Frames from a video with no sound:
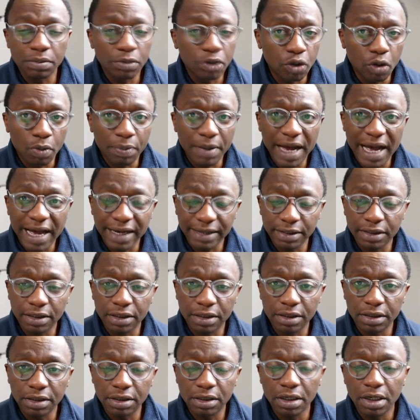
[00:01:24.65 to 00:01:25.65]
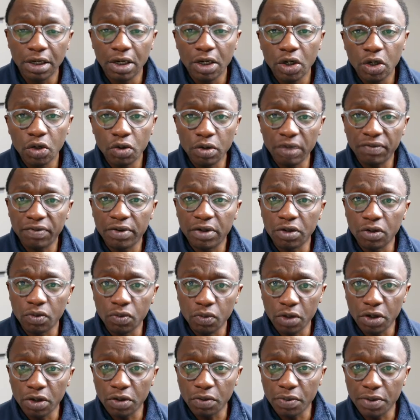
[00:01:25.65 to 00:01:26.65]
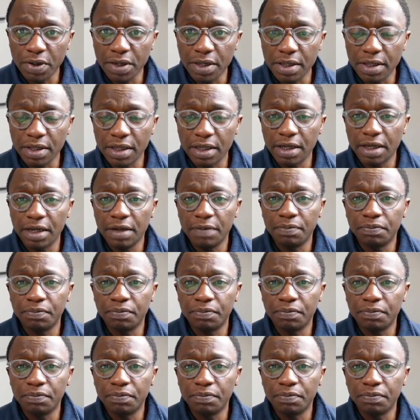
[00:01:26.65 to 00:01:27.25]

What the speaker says: Your partners, whoever you work with.